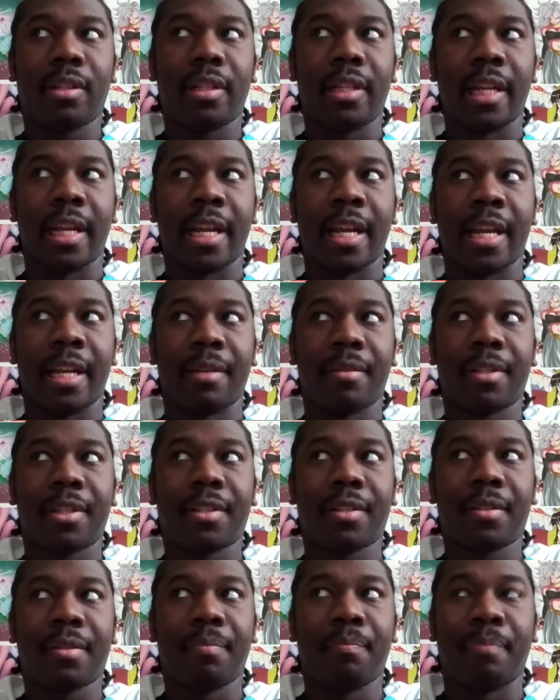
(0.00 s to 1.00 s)

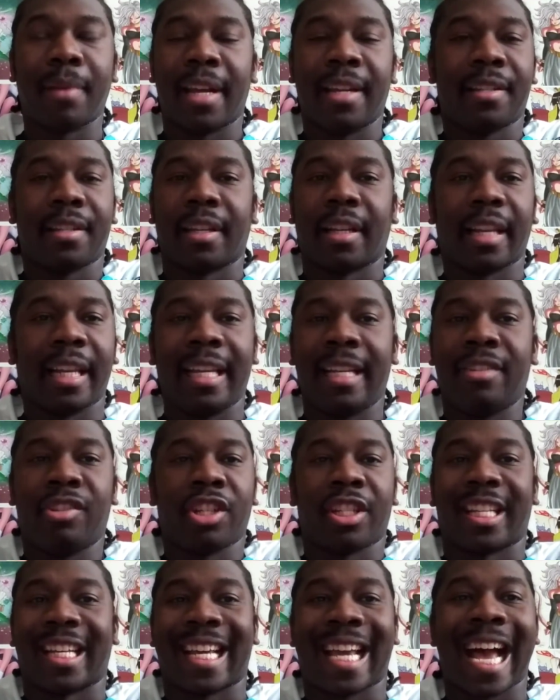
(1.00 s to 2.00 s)
it's basically just a